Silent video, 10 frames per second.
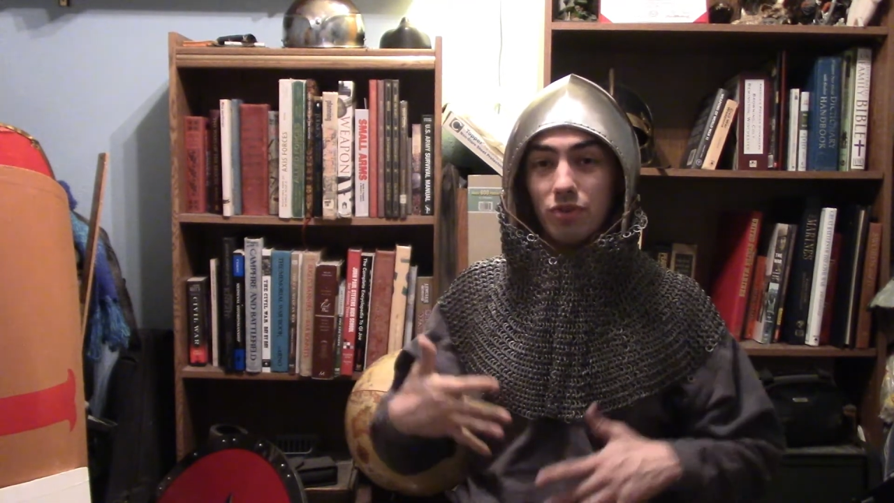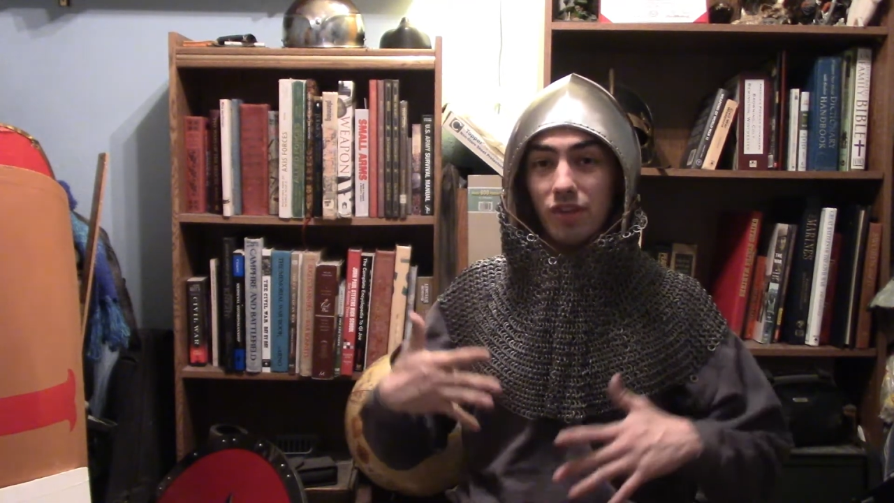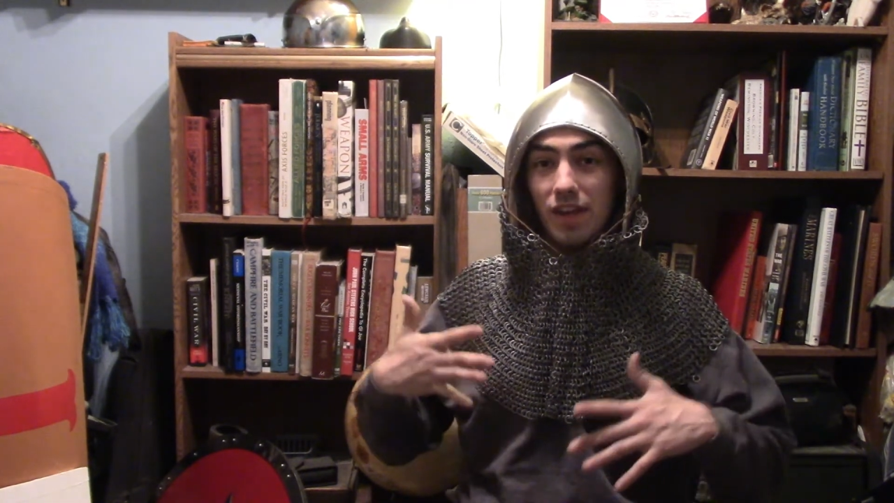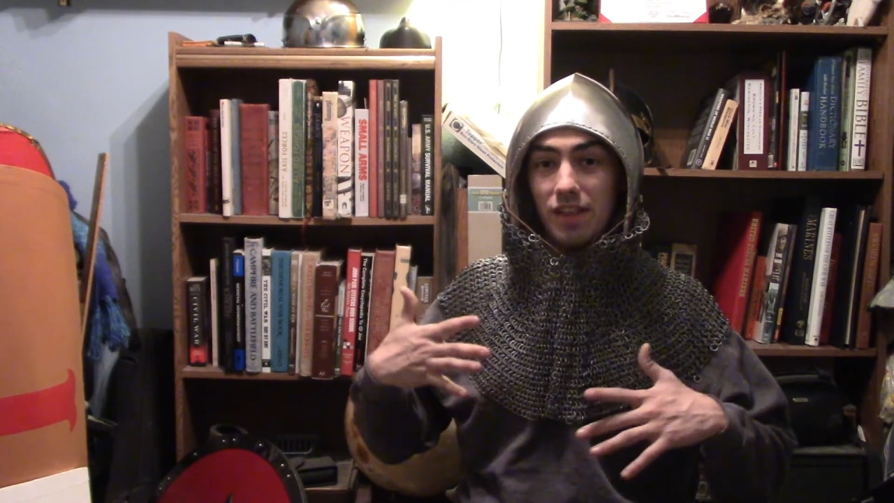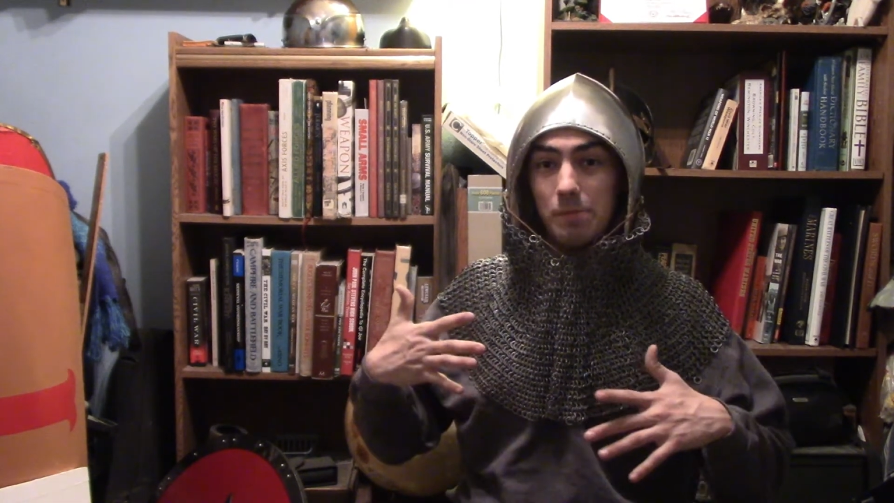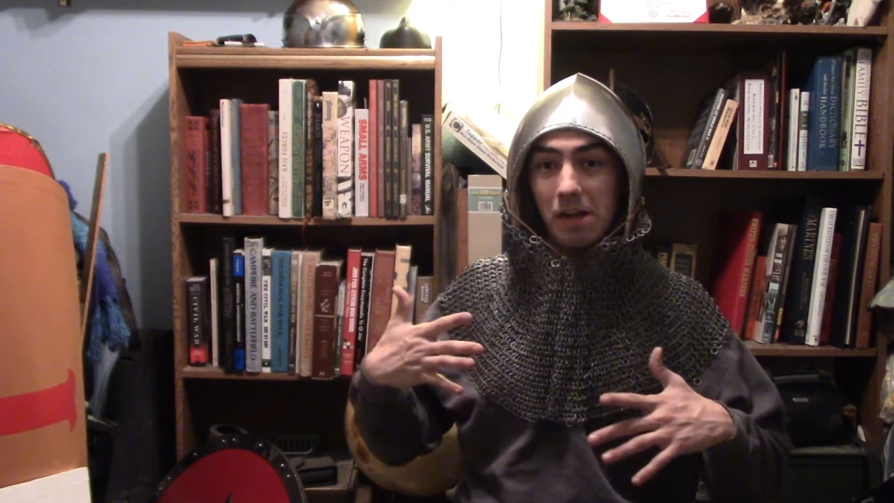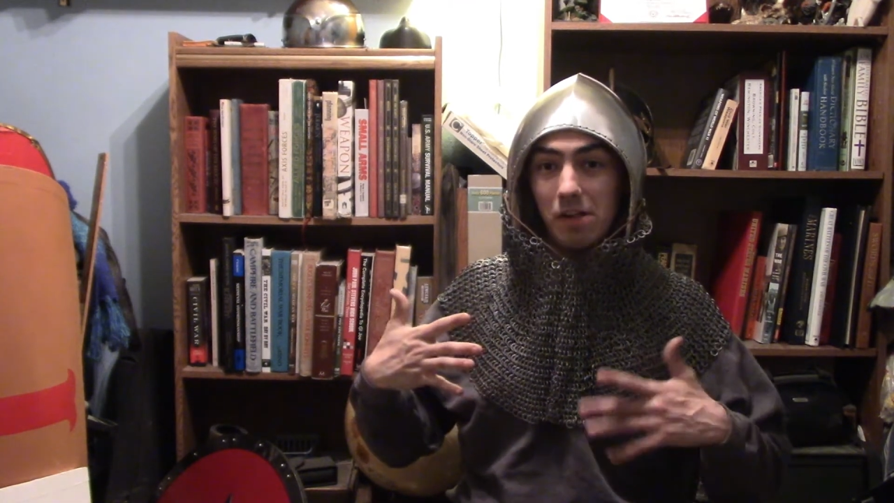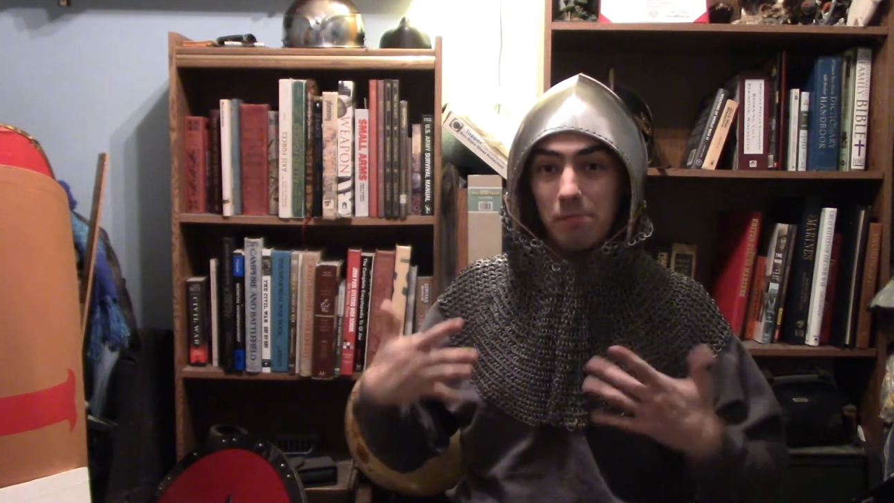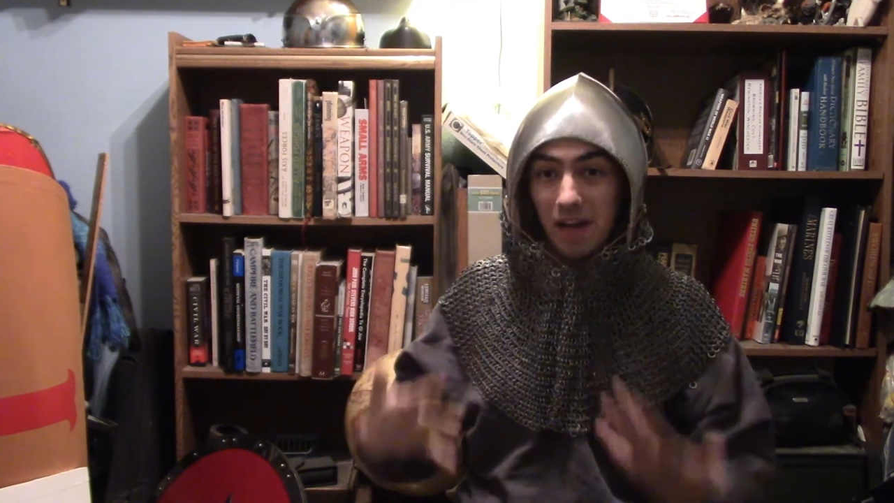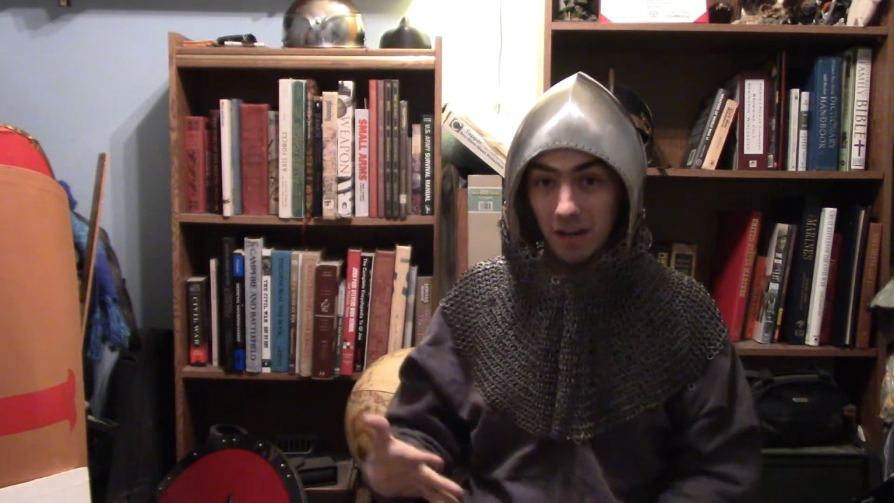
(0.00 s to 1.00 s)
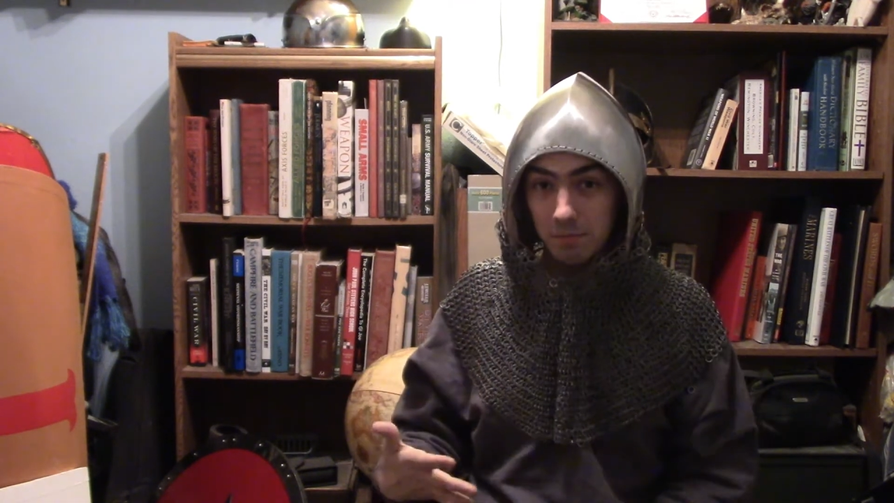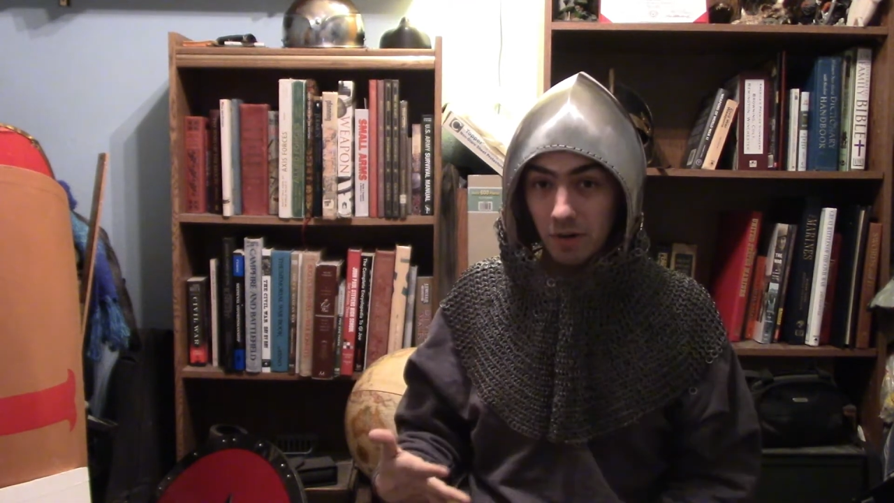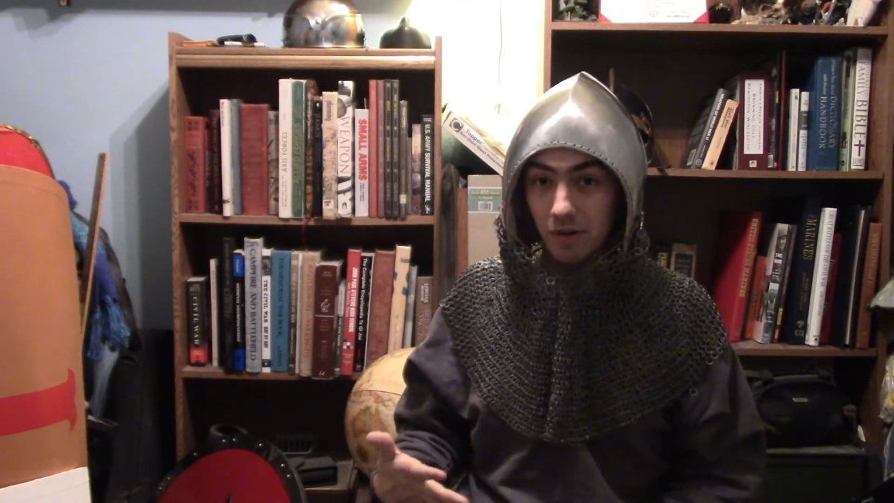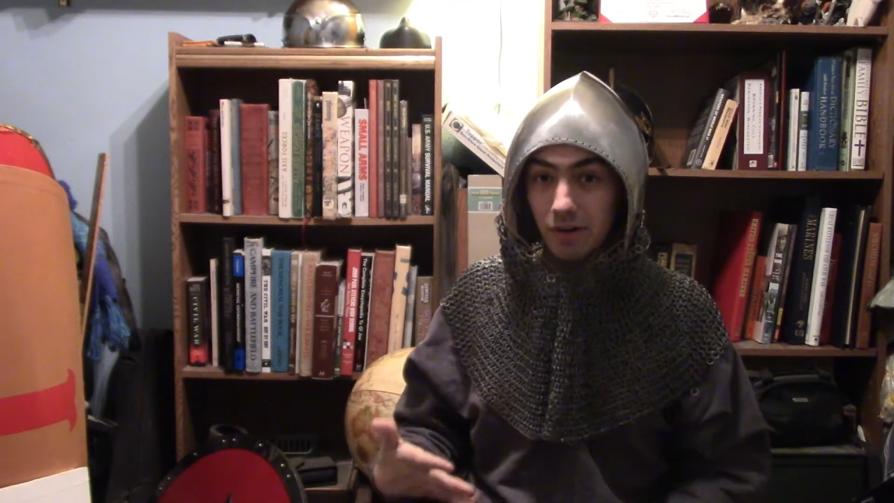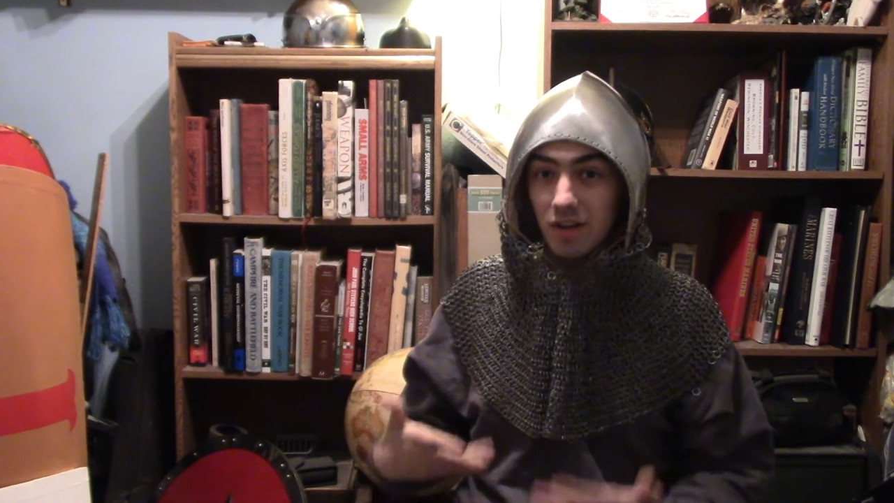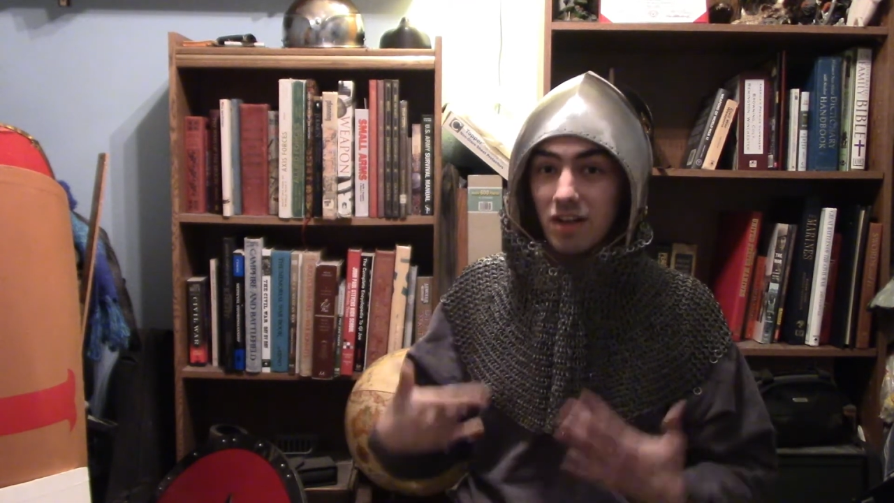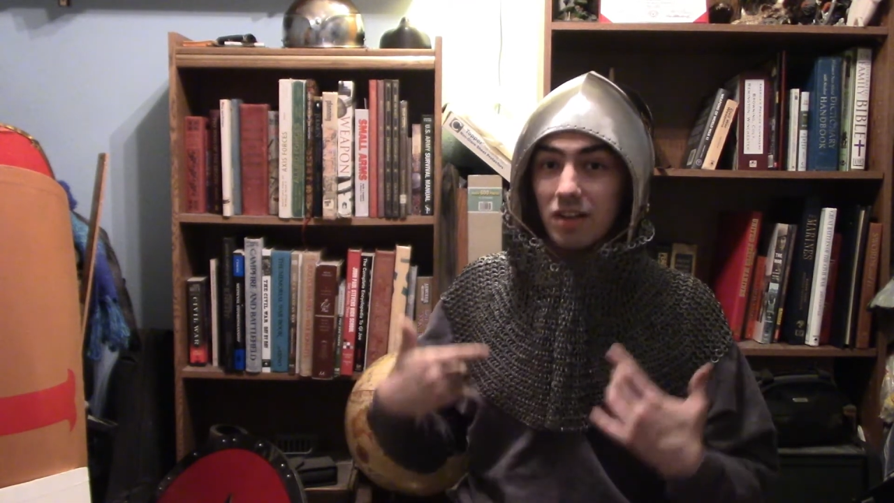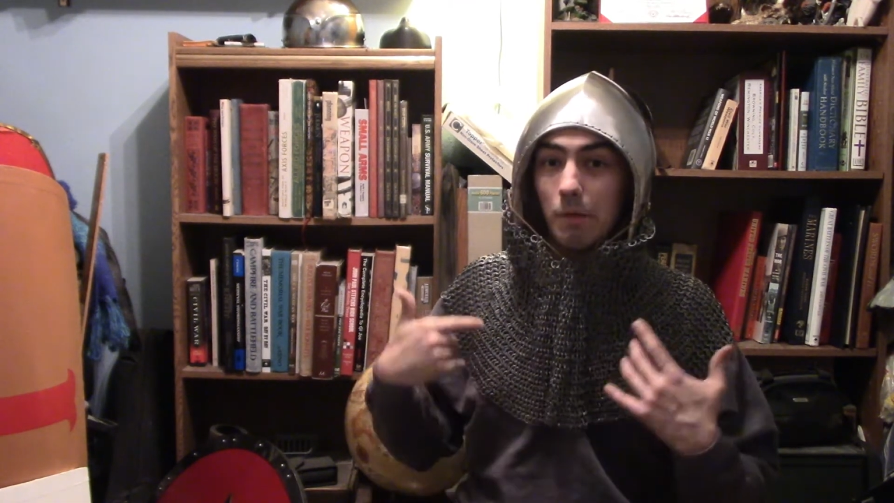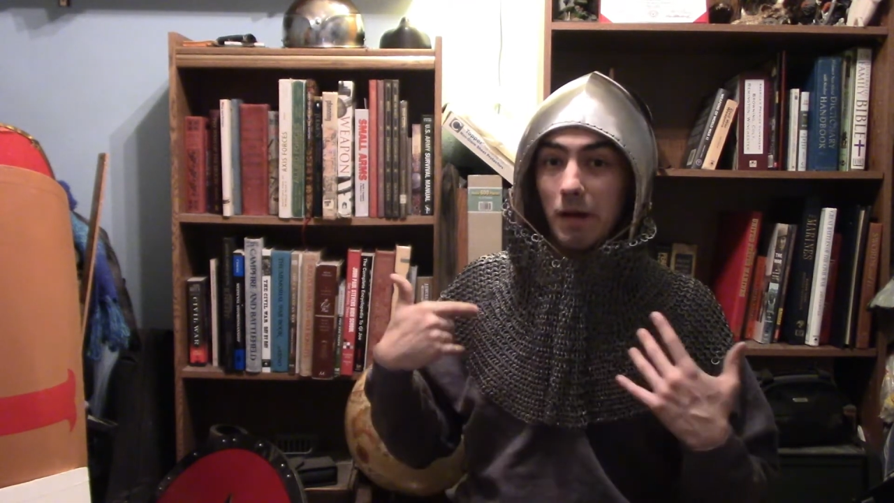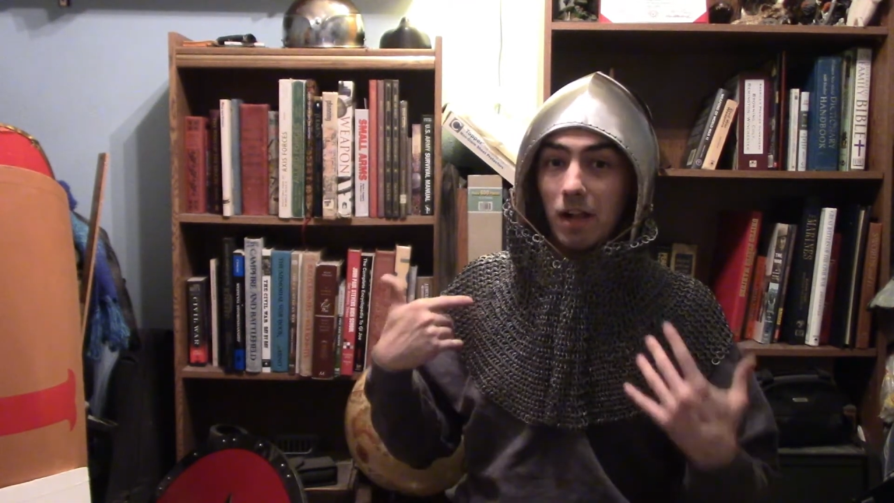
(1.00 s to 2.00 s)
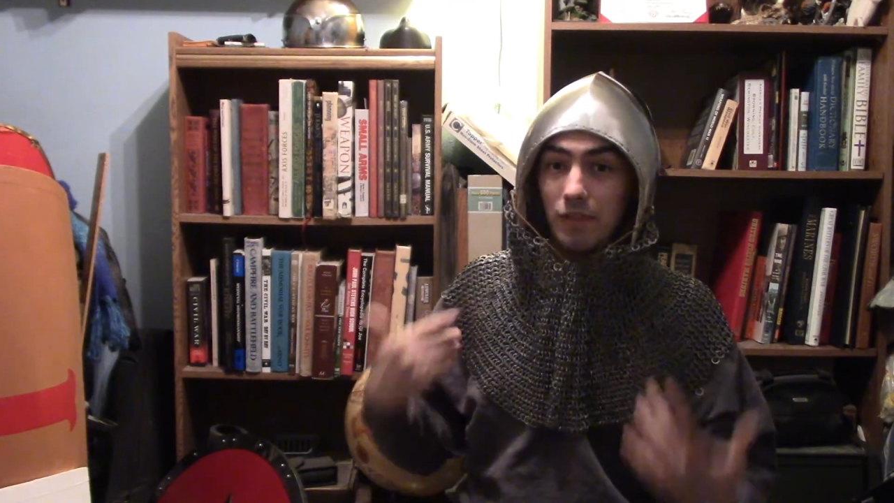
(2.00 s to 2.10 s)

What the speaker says: say, the Battle of Bannockburn, the Battle of